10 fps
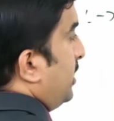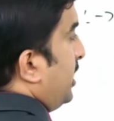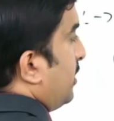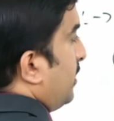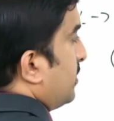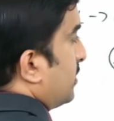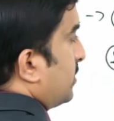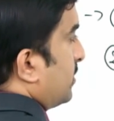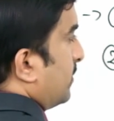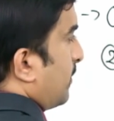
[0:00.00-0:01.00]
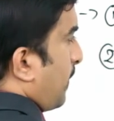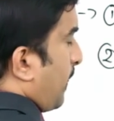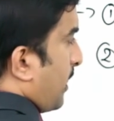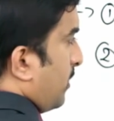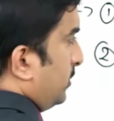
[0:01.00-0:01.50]
decreases,
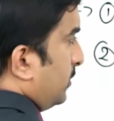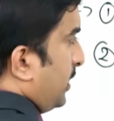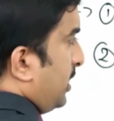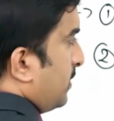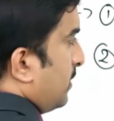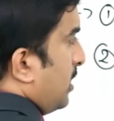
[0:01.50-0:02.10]
right.